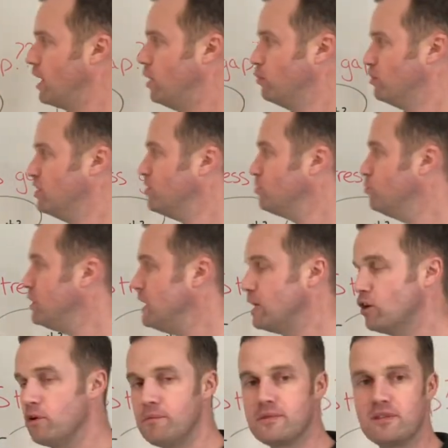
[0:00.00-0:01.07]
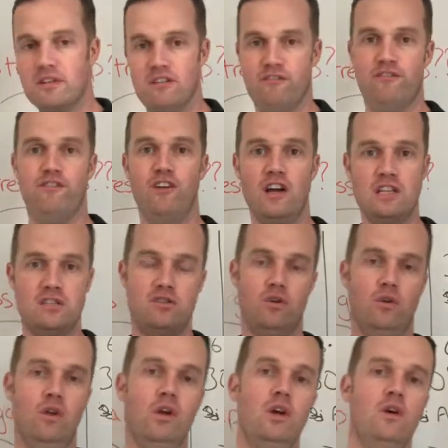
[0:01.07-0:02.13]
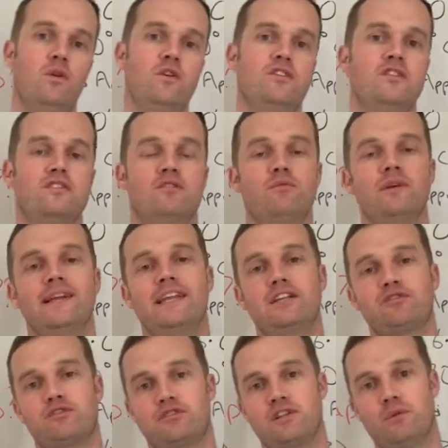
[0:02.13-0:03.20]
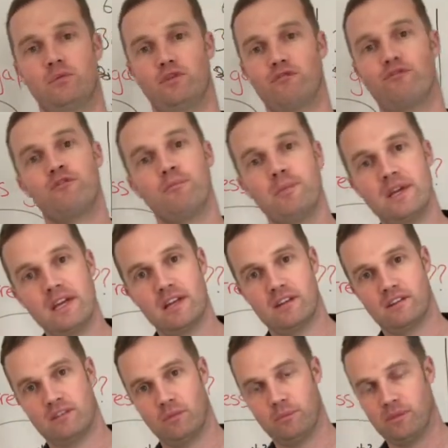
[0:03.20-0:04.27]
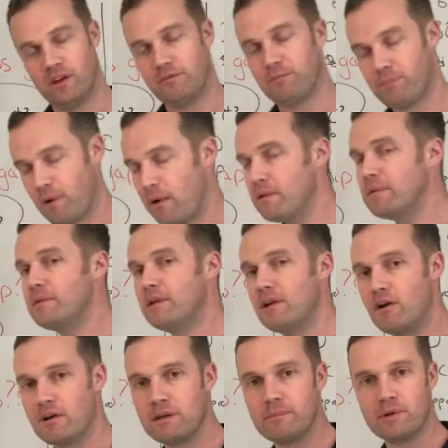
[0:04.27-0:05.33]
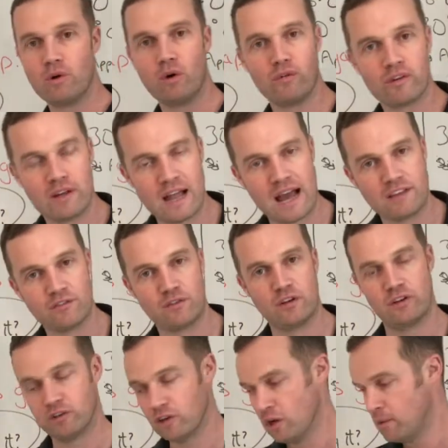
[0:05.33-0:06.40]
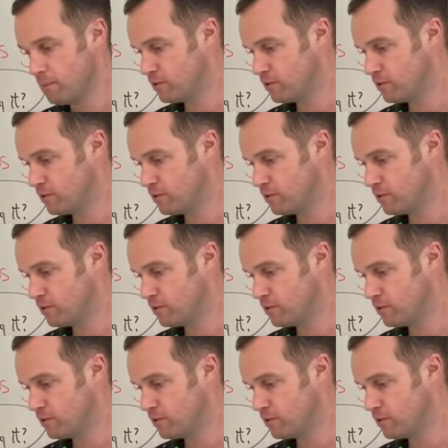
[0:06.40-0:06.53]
cows. And this really comes to the flight zone, which is the real interesting one for me. And it's something I've probably been learning a bit over the last few years.